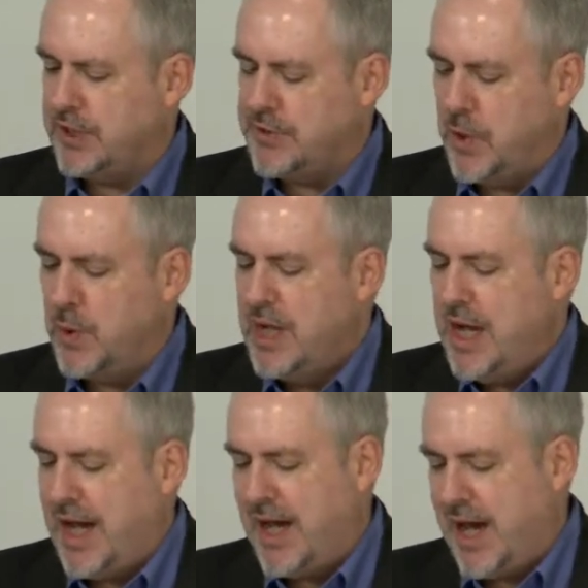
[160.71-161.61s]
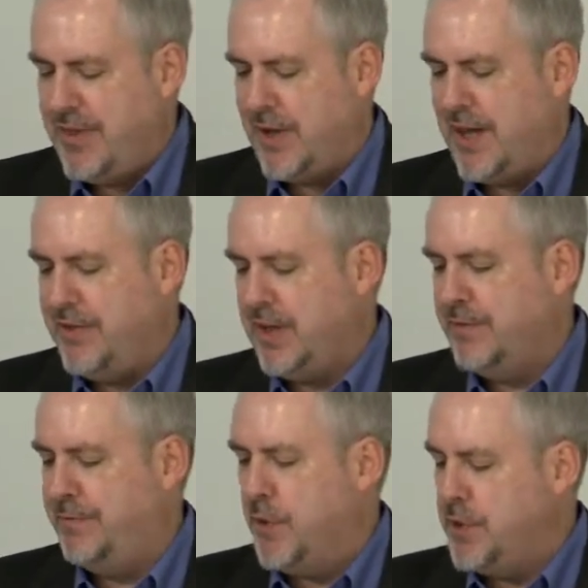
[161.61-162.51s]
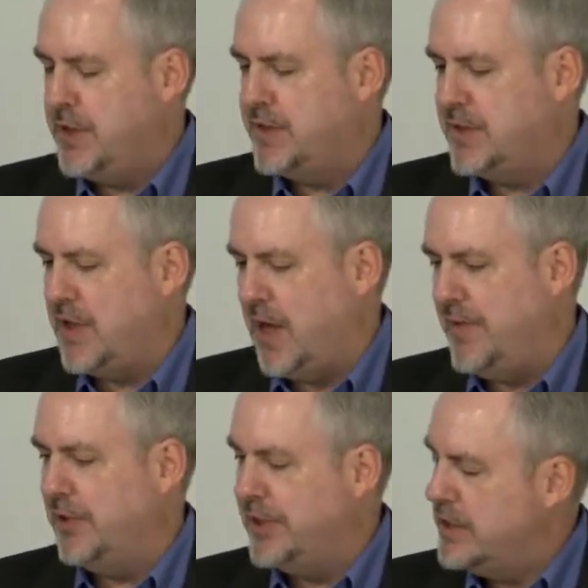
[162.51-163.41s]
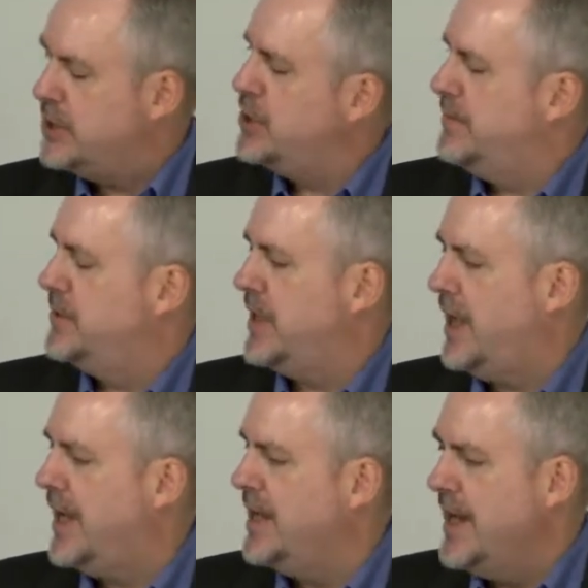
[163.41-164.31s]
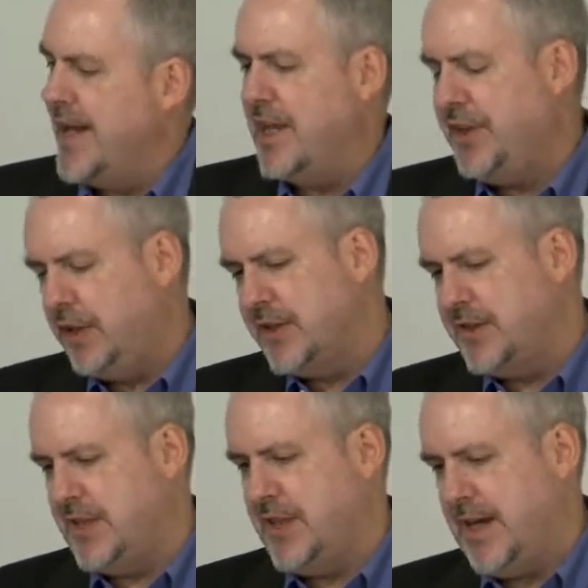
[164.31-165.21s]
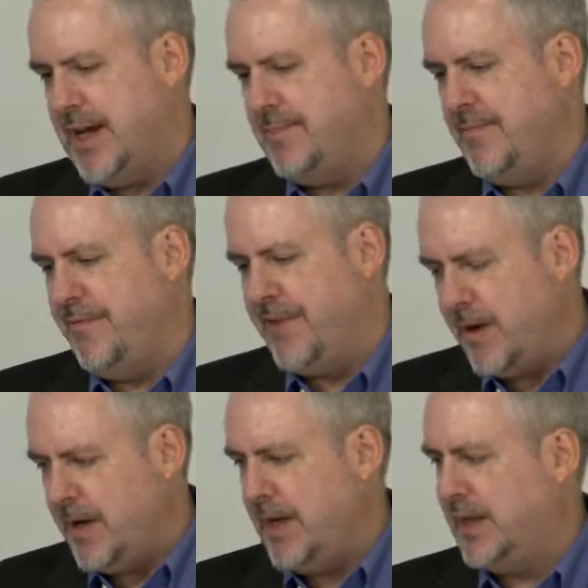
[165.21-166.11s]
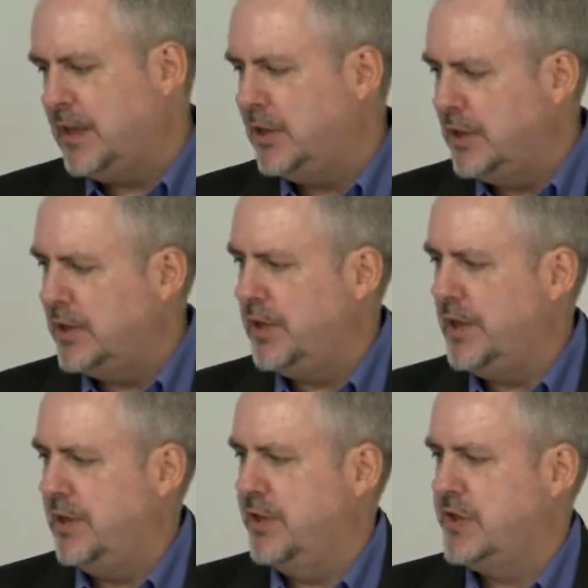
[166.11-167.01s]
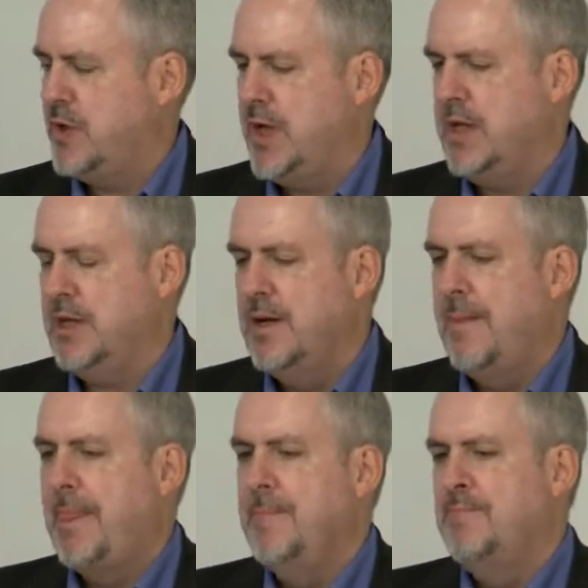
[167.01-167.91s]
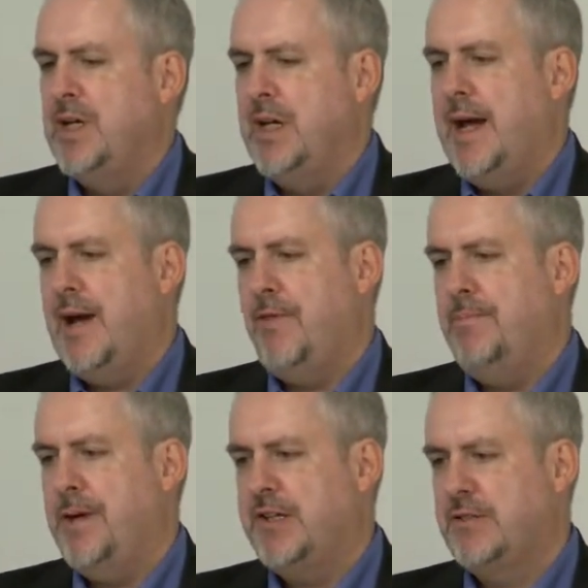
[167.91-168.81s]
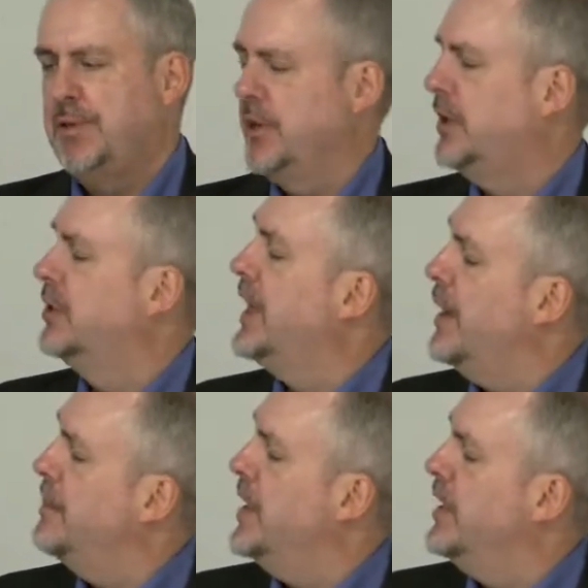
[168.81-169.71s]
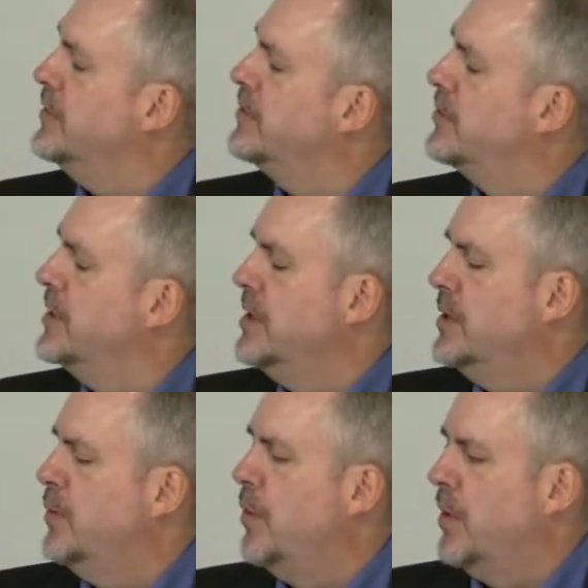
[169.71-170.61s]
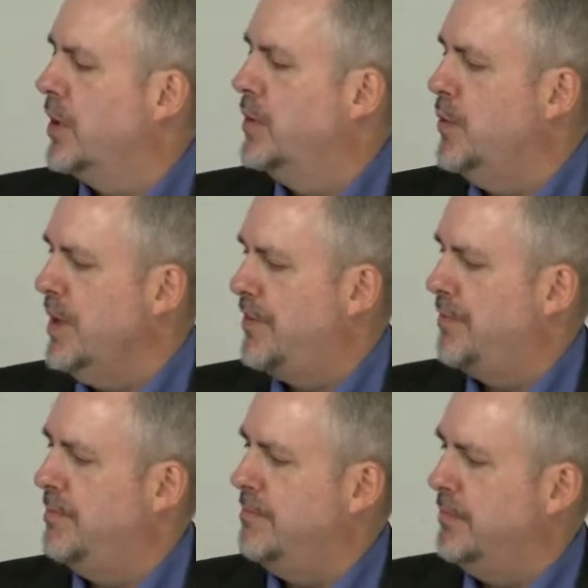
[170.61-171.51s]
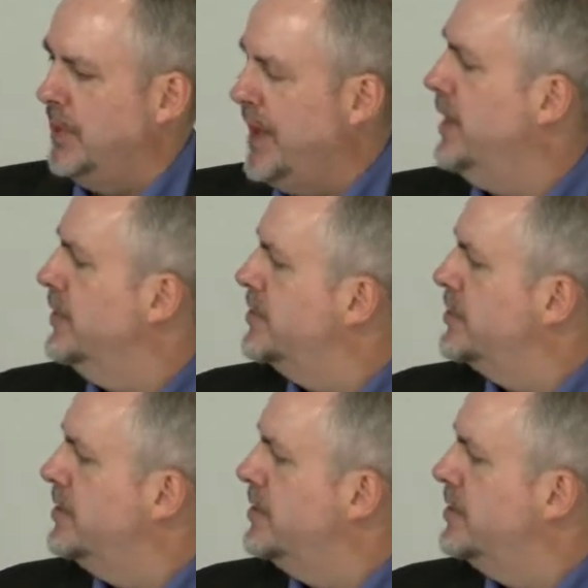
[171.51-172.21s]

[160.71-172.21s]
So I think the focus on the leadership side, and I think you can see that very clearly illustrated in how the best political campaigns work with millennials